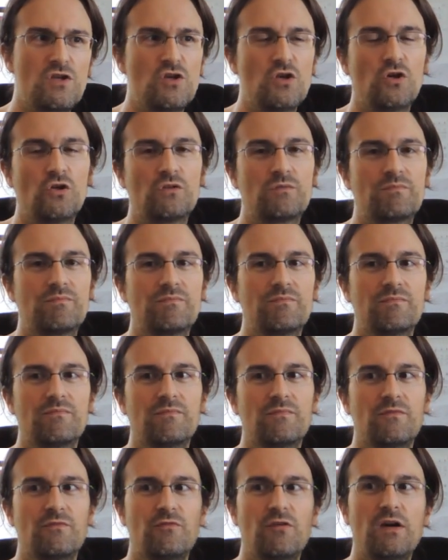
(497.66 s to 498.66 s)
not
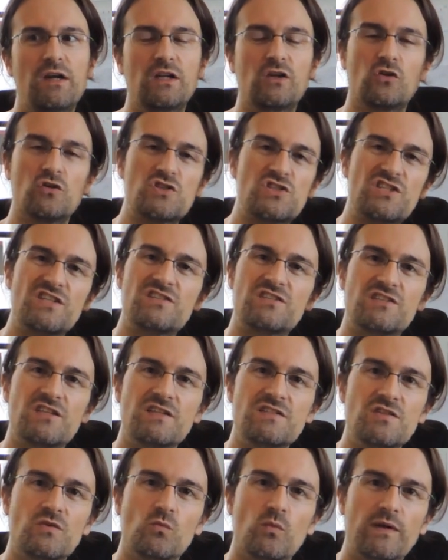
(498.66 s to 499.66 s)
very
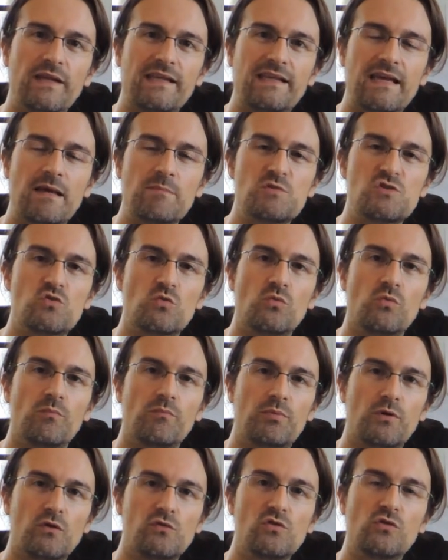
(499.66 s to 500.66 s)
consistent when it comes to
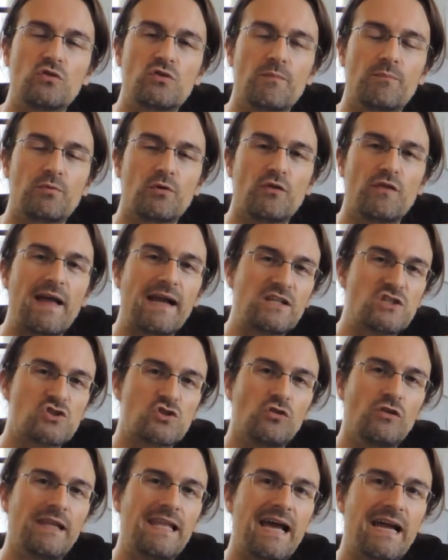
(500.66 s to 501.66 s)

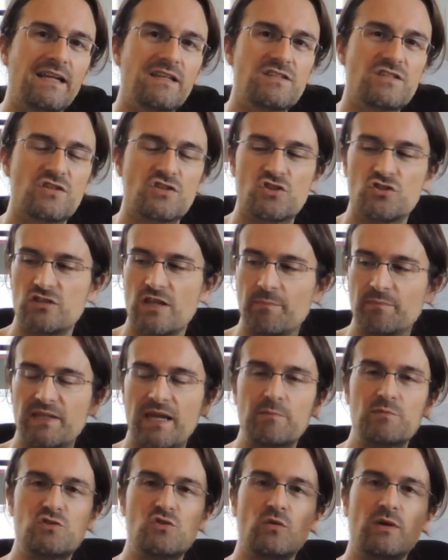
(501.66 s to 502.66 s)
production lines. So
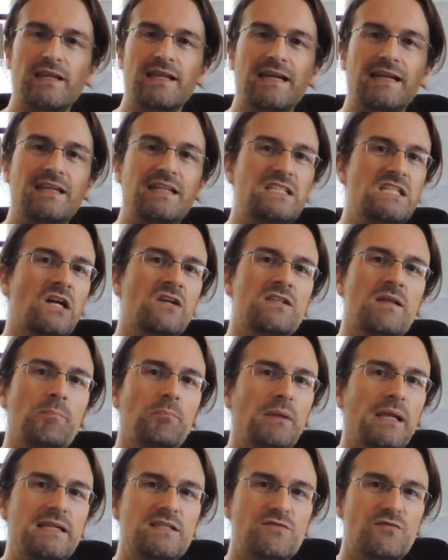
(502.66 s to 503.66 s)
sometimes you get a guitar that
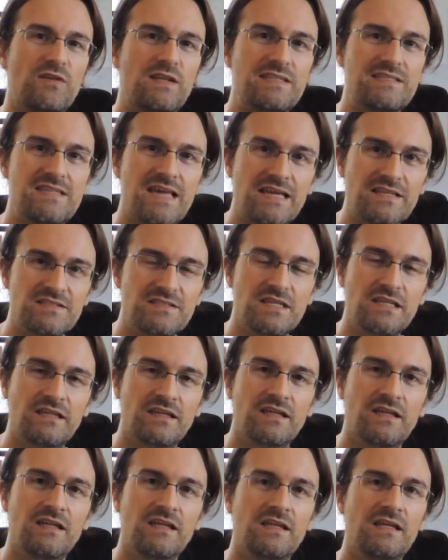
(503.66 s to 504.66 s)
plays fantastic,
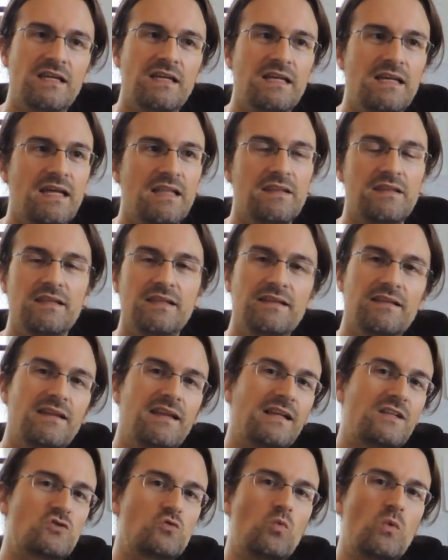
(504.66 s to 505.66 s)
and then the
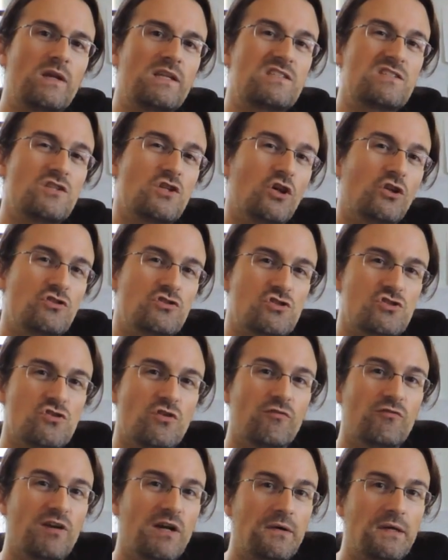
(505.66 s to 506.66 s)
next one is not
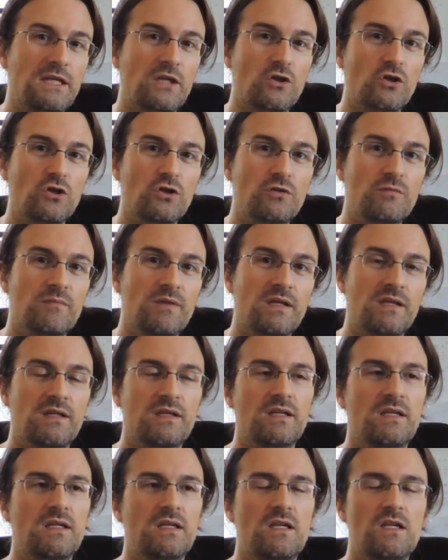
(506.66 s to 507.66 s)
so very good.
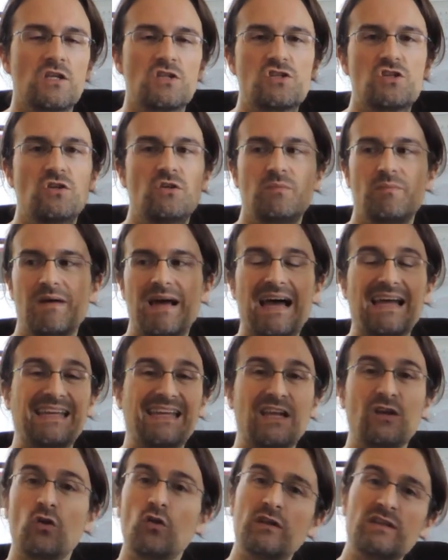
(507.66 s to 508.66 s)
So I
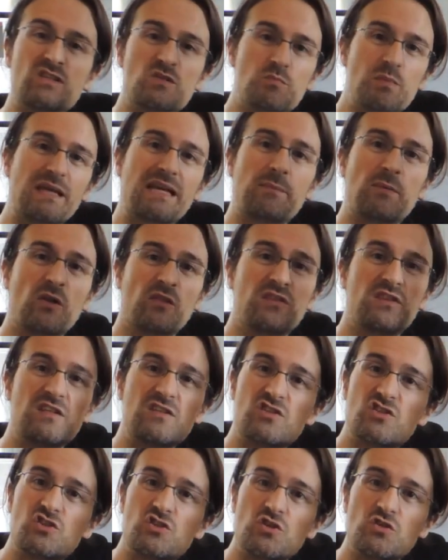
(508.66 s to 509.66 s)
can only speak about
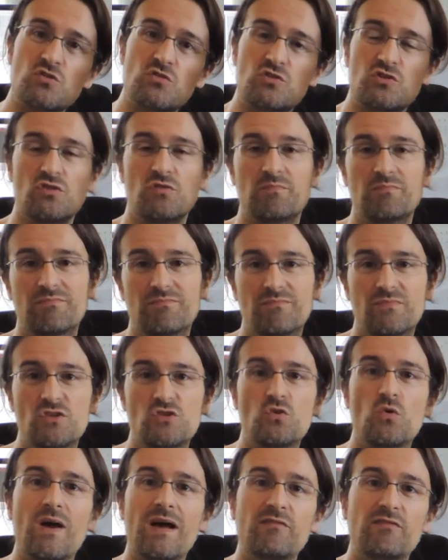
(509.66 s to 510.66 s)
these two, so
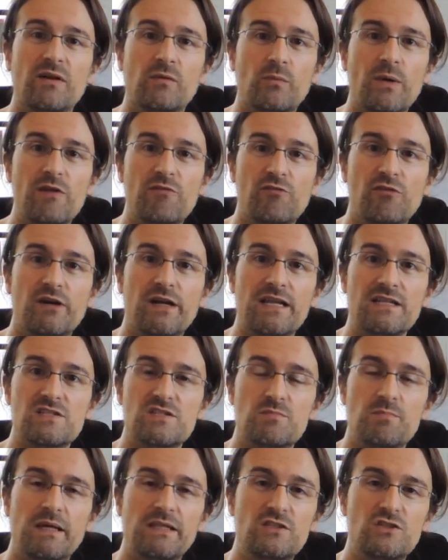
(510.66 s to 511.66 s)
you have a
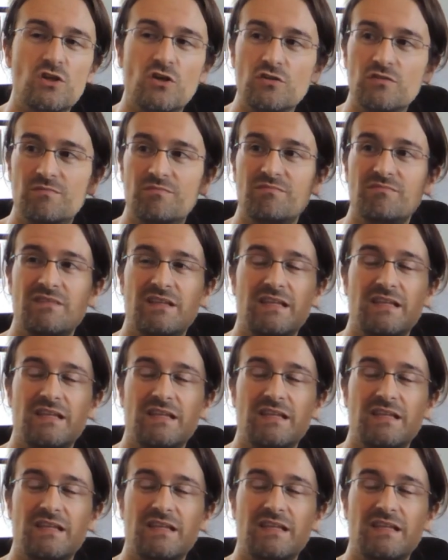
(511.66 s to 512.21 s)
reference, but don't